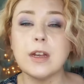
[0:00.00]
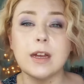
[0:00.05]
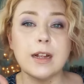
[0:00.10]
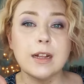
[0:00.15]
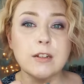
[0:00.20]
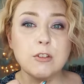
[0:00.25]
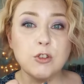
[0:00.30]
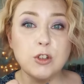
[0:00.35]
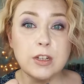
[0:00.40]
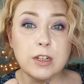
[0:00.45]

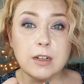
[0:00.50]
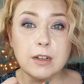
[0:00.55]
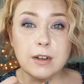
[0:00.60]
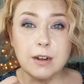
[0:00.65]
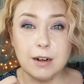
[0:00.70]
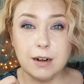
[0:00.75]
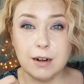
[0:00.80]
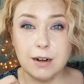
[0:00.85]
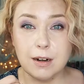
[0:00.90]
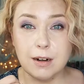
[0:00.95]
and chin
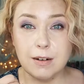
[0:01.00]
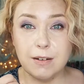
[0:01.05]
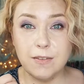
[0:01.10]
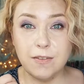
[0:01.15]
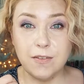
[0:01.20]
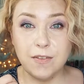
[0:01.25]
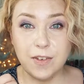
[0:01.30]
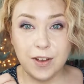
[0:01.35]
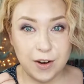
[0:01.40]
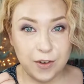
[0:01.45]
are
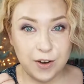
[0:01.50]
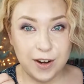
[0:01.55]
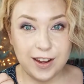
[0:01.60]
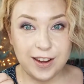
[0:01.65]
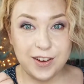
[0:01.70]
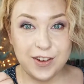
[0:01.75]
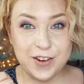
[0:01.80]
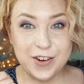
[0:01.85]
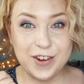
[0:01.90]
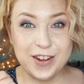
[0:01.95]
very
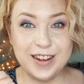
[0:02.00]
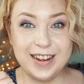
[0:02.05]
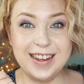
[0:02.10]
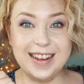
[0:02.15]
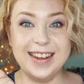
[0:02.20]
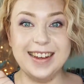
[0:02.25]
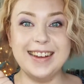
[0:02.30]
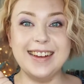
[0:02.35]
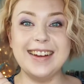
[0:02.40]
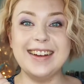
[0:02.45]
oily.